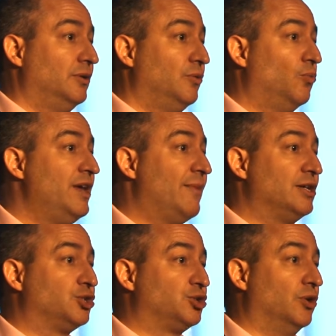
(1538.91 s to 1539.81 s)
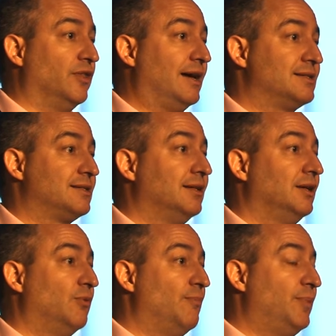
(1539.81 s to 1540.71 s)
We make sure that
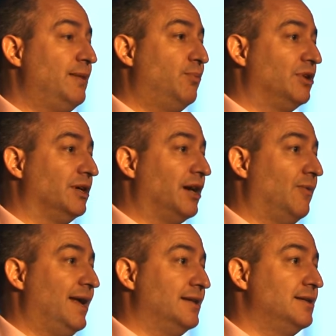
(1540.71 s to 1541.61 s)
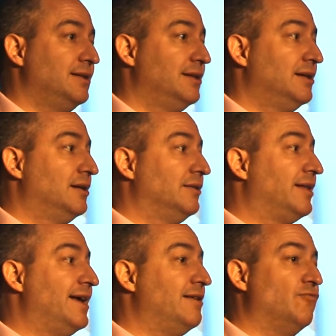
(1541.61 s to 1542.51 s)
when people can go in,
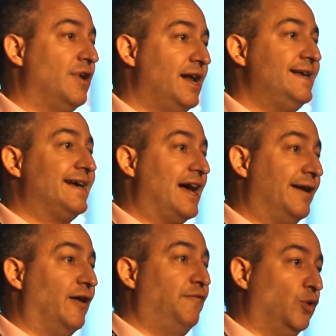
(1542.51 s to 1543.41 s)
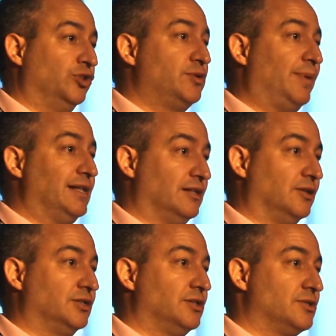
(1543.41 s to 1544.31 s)
they really can afford to pay the
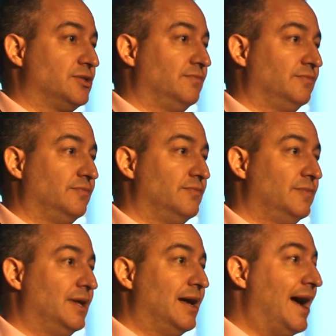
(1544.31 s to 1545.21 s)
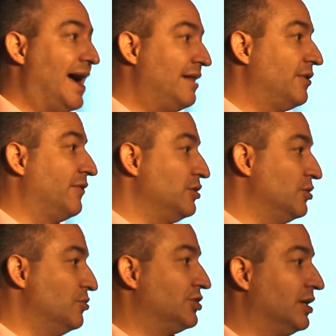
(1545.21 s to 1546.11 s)
doctors and that they're
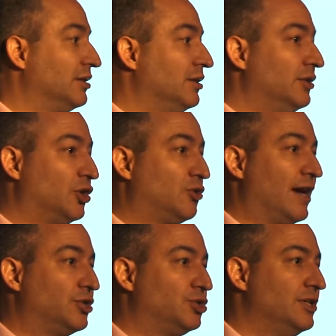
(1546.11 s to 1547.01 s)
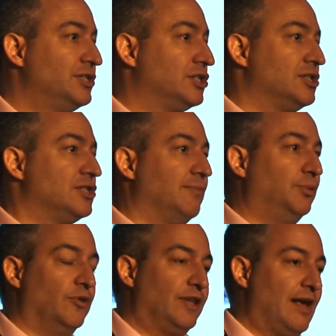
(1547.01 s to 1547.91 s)
using the correct choices because it's
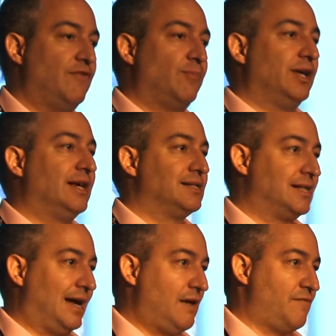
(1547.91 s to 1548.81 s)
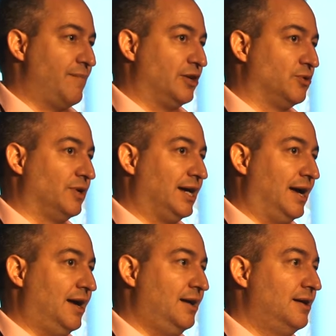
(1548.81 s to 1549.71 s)
important that everybody gets to have medical
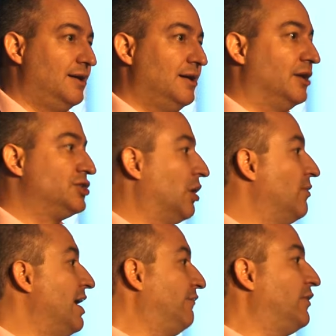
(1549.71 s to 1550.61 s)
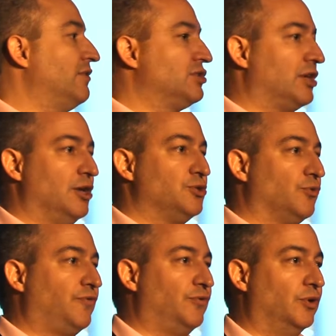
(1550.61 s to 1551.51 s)
care. And so if they're entitled
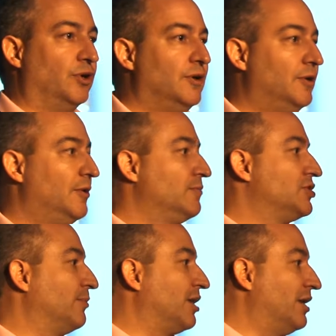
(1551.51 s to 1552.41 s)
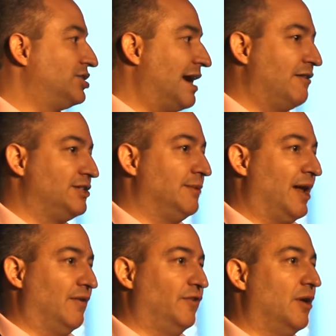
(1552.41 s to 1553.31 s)
for some kind of charity
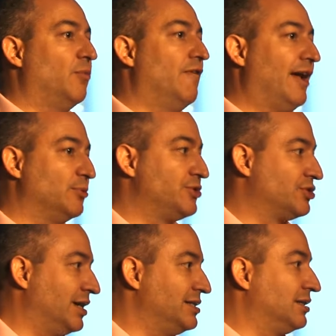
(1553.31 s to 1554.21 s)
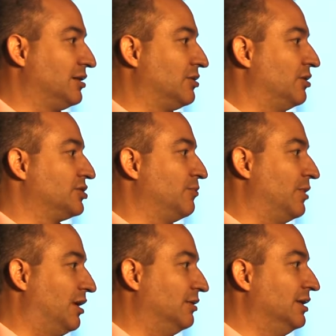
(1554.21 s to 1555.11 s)
benefit, we're able to say to the doctor,
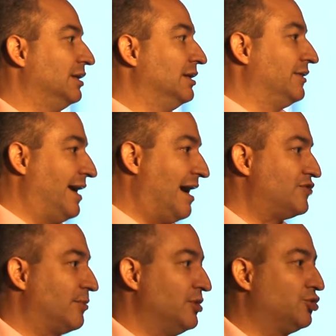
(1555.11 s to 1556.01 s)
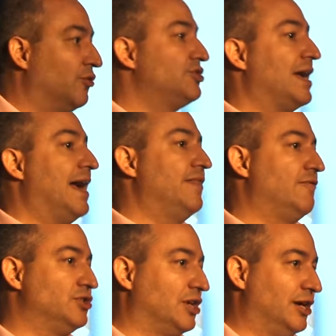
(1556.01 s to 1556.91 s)
well, they have some insurance and they're
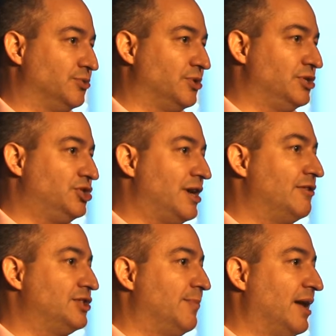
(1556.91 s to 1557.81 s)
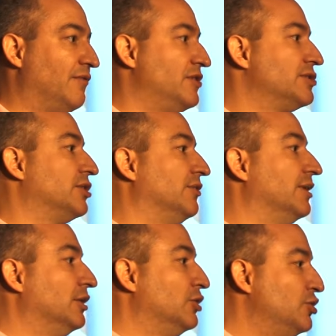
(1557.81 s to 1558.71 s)
entitled to this charity benefit, so
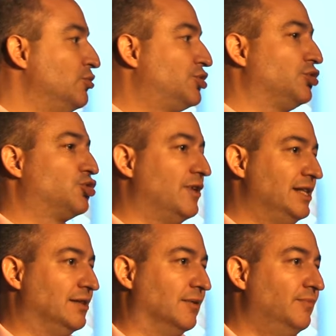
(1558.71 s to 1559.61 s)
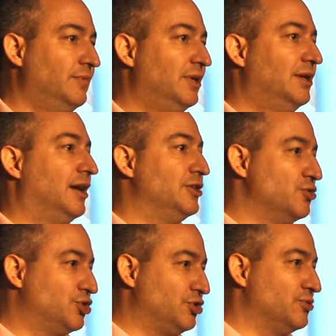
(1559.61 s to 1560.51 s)
you should treat them and you
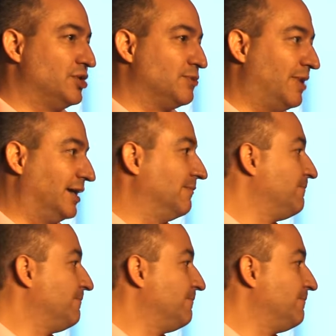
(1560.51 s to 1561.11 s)
should use this money.